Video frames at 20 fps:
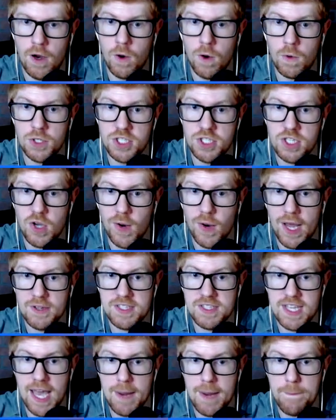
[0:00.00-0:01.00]
Oh, she's going
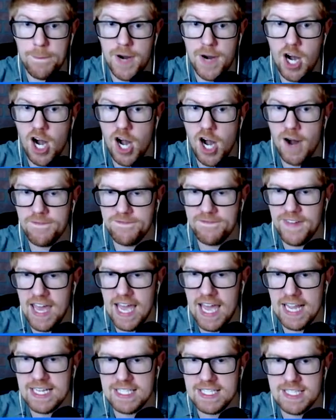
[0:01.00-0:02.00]
outside.
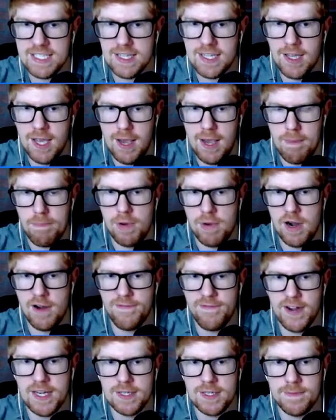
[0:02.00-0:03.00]
Perfect!
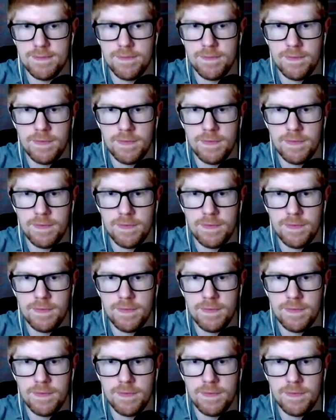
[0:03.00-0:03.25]
Perfect.